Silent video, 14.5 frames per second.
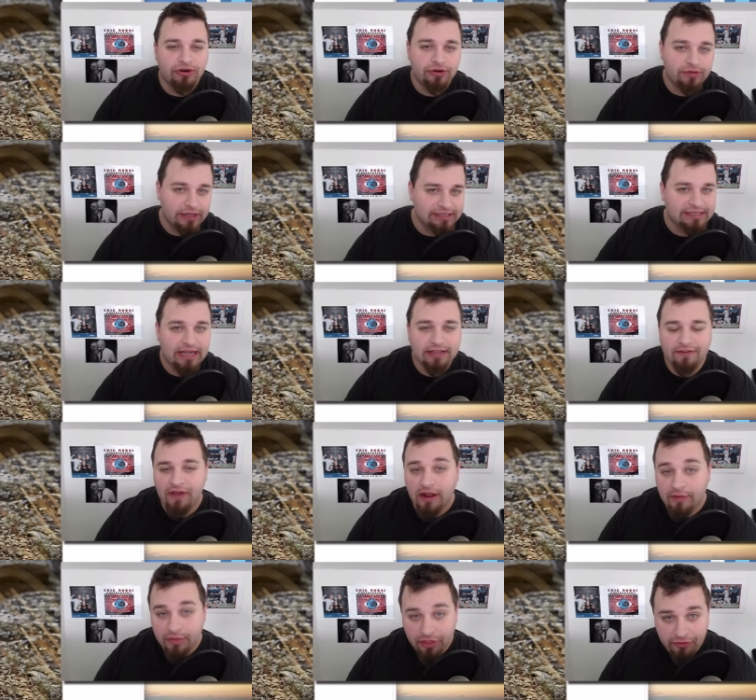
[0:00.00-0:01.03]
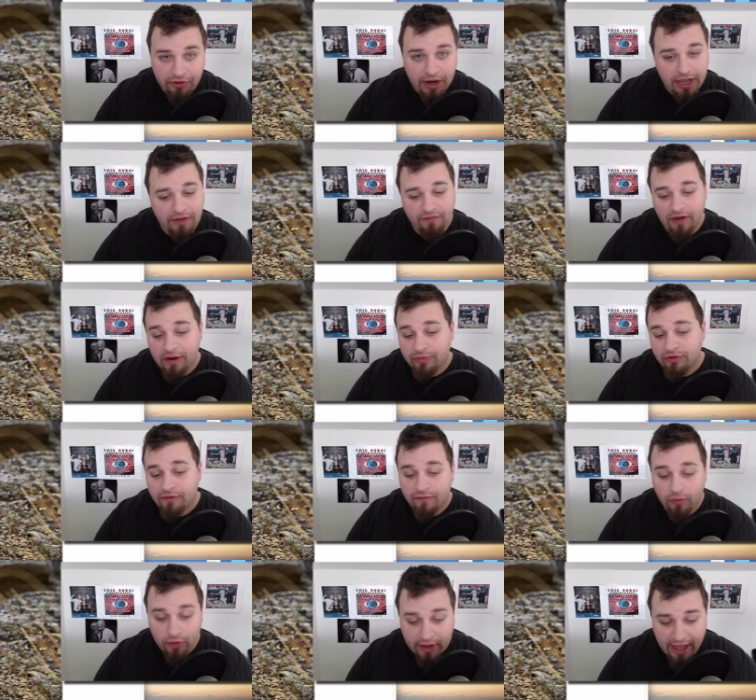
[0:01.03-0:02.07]
It's not the Phantom 3, Phantom 3
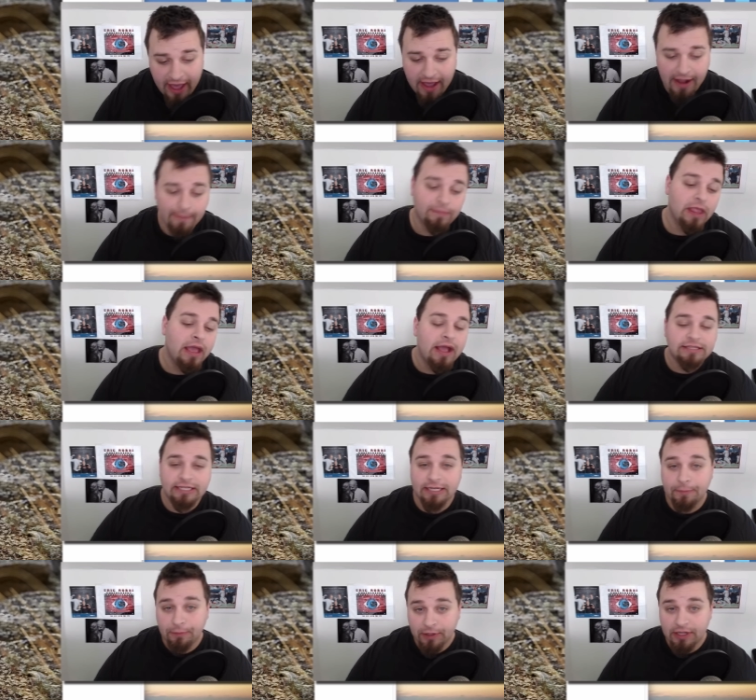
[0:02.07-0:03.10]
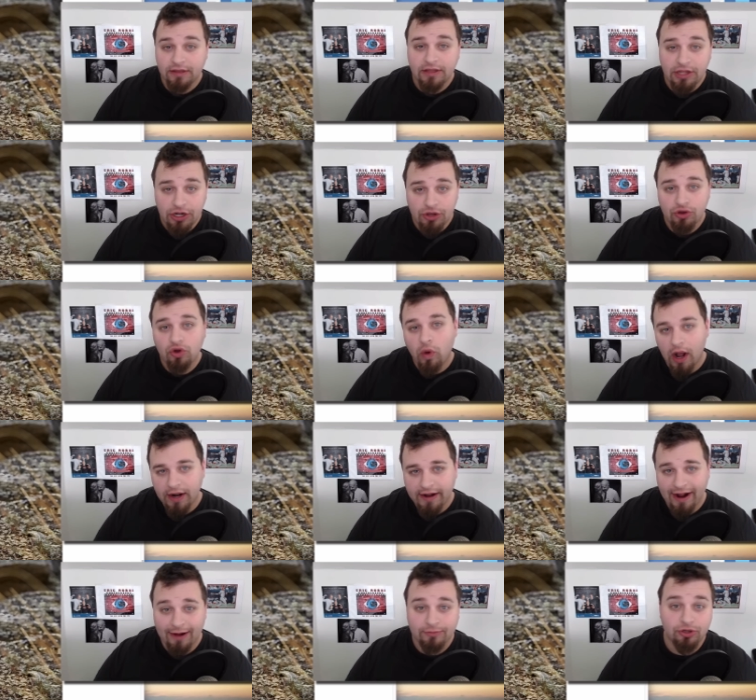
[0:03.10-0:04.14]
4K. It's a completely new
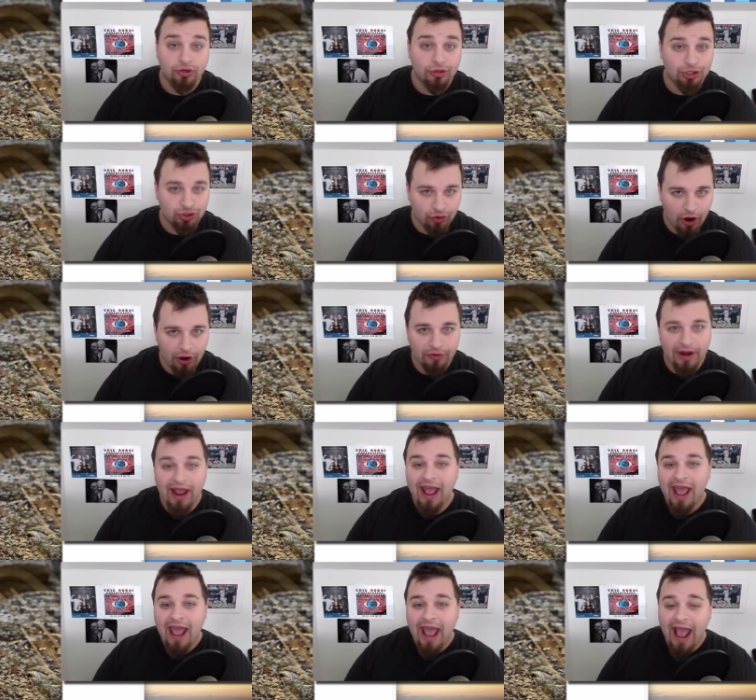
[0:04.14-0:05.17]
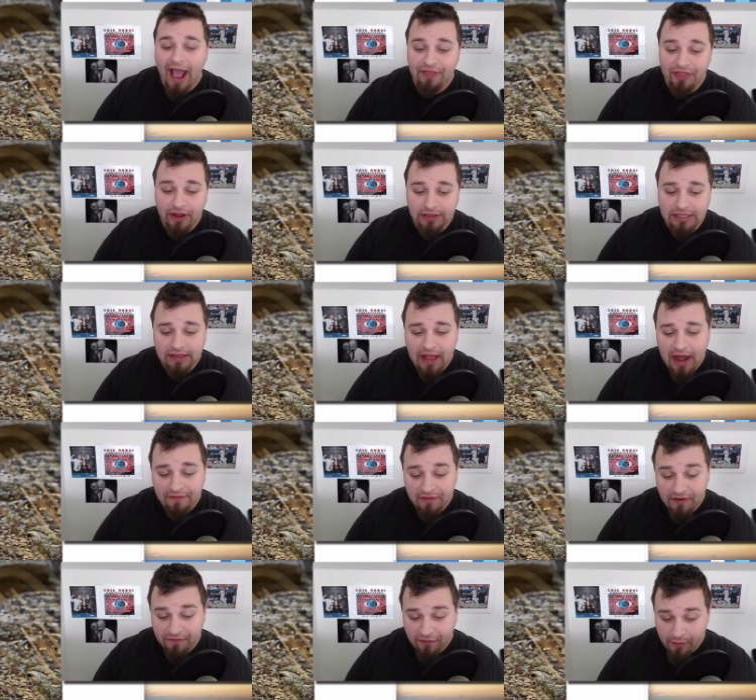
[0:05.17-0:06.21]
quadcopter or drone, and there's a lot
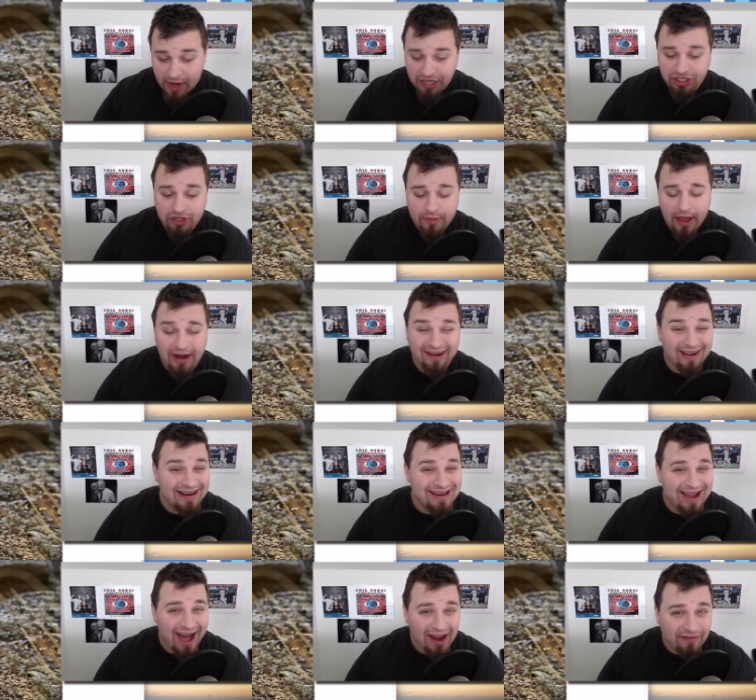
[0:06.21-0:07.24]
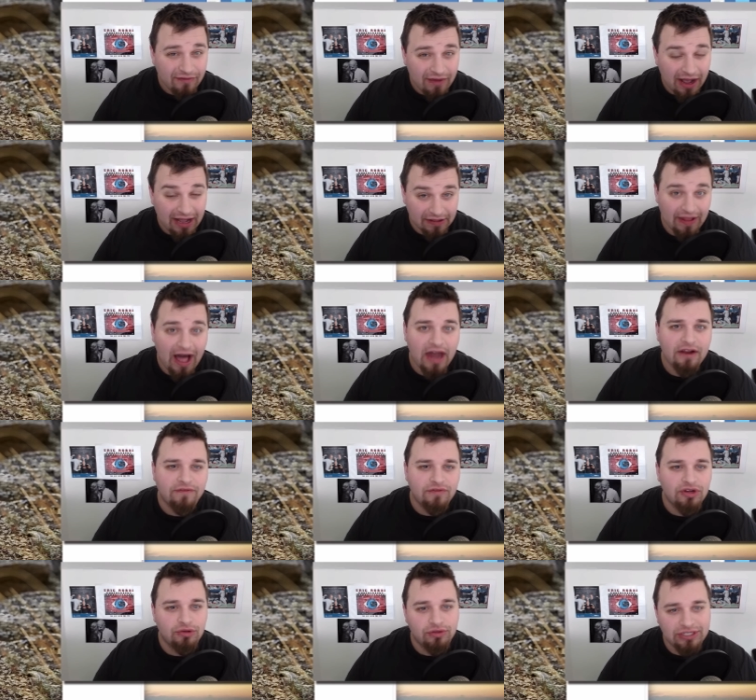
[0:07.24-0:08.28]
of information about it and not a lot
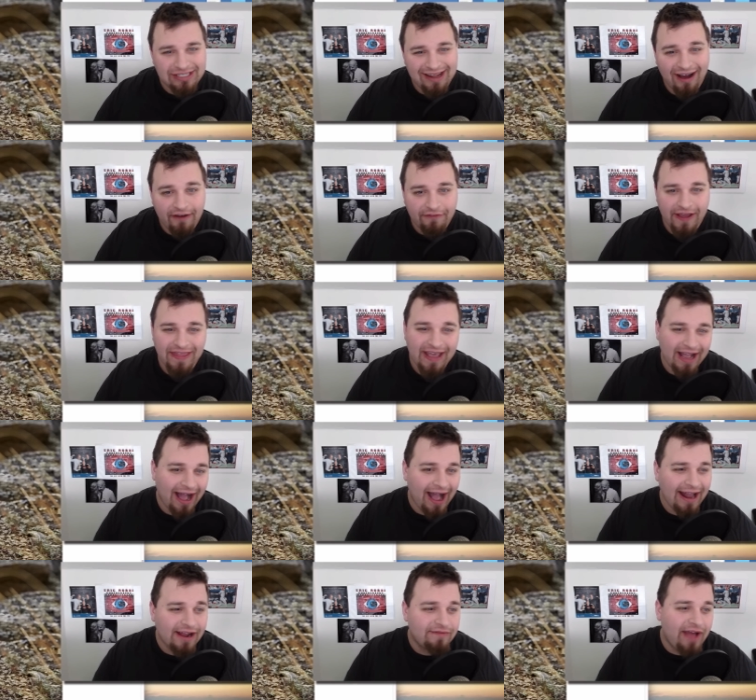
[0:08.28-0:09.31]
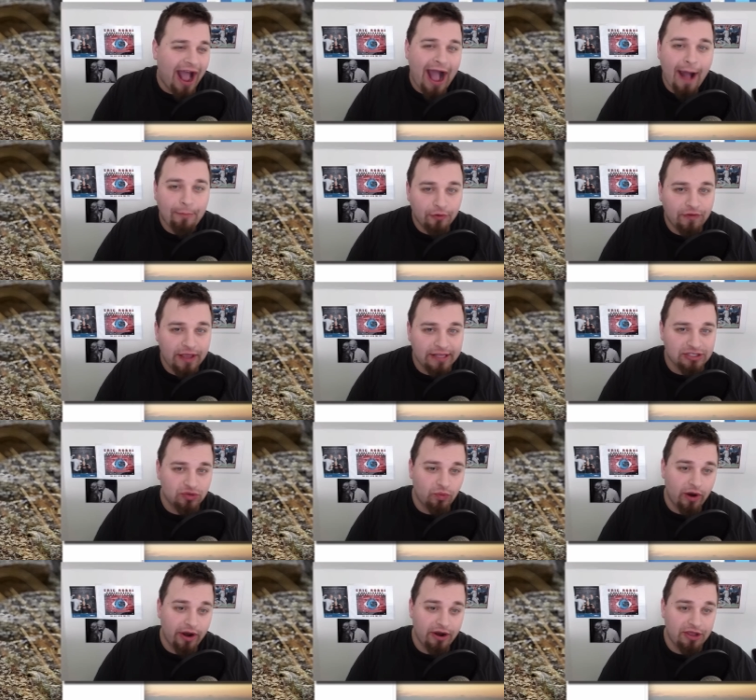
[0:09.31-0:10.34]
of new stuff, and they kind of appled it to
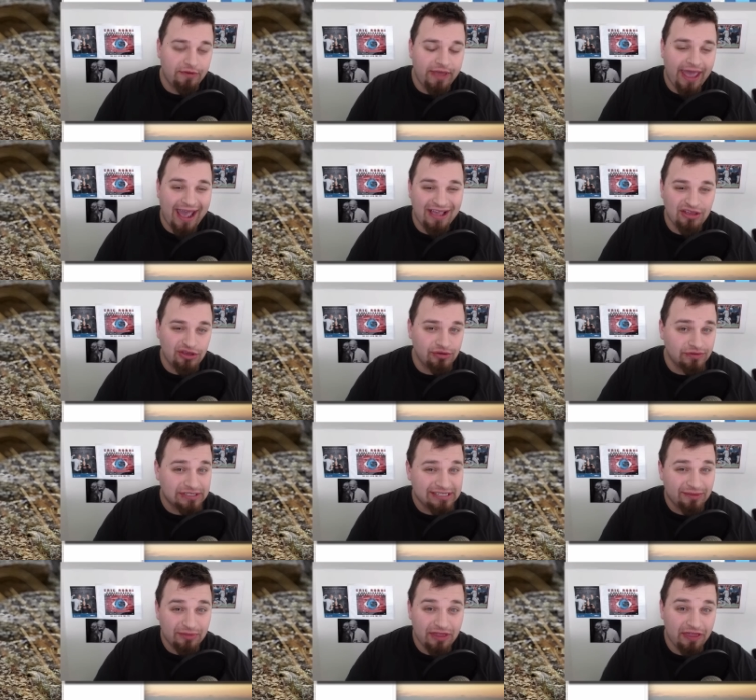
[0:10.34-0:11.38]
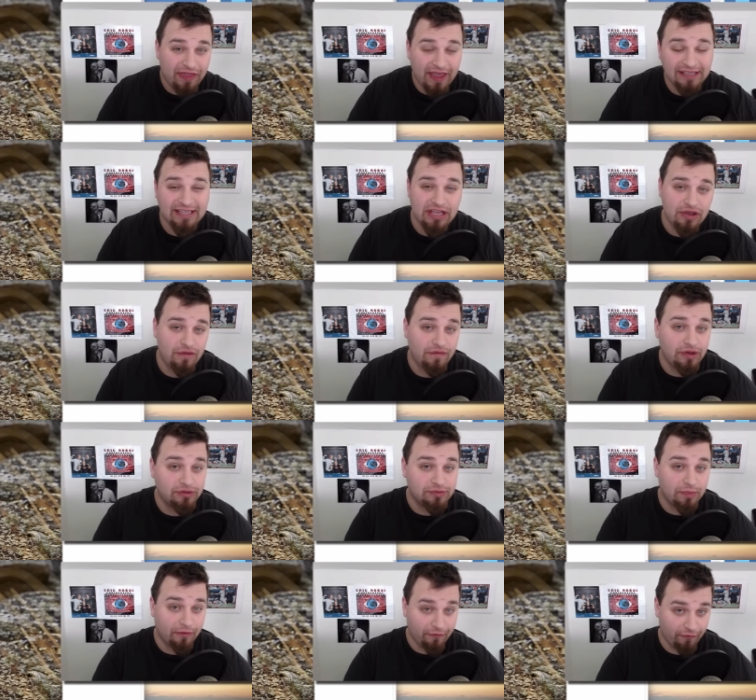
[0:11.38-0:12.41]
where you can't use some of the things that you've
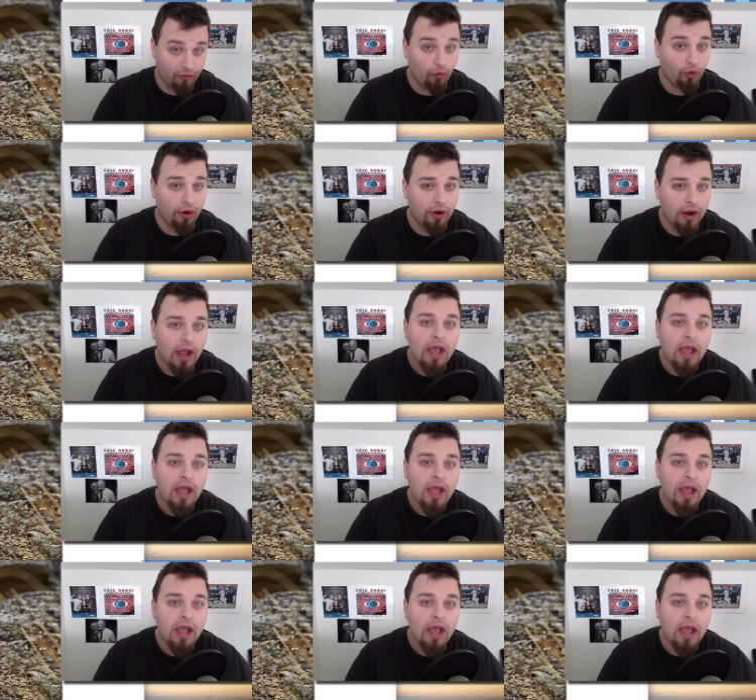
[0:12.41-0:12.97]
used before